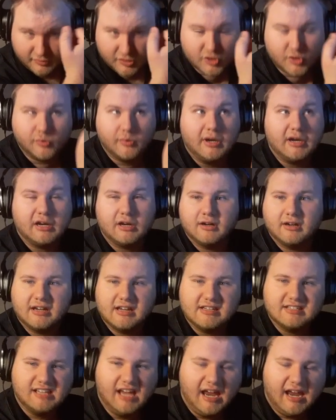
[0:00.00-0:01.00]
trigger
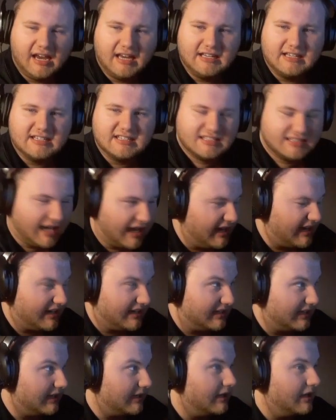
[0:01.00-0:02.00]
his
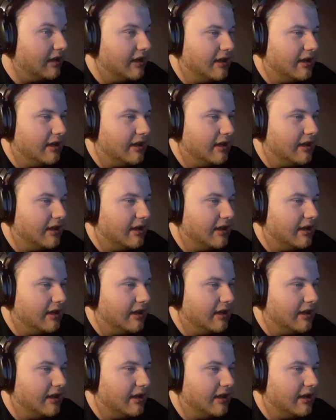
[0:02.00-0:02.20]
anxiety.